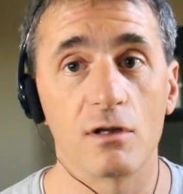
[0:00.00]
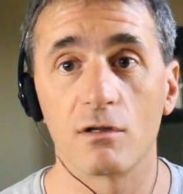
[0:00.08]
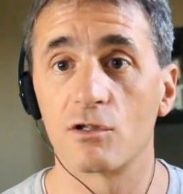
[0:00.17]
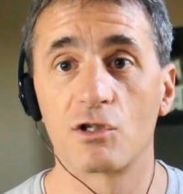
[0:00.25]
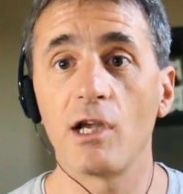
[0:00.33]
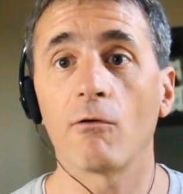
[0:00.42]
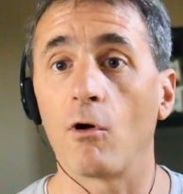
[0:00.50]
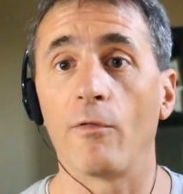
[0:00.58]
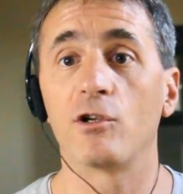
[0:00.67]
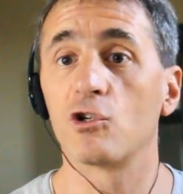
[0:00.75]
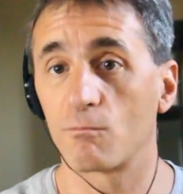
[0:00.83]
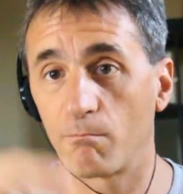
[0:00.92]
zero, they're
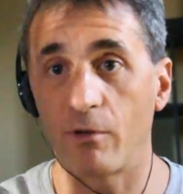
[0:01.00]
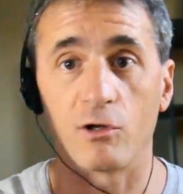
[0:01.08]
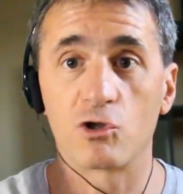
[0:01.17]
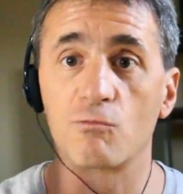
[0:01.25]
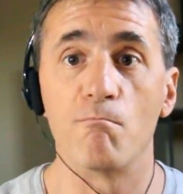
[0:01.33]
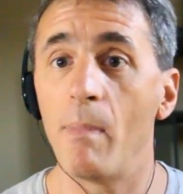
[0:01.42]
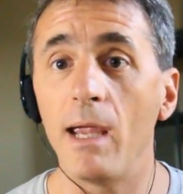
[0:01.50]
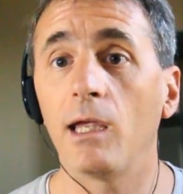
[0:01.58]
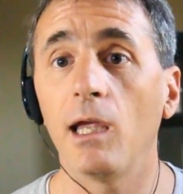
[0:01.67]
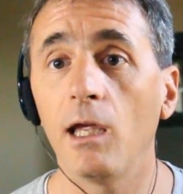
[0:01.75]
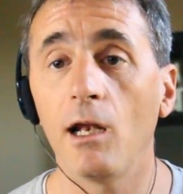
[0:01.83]
just making it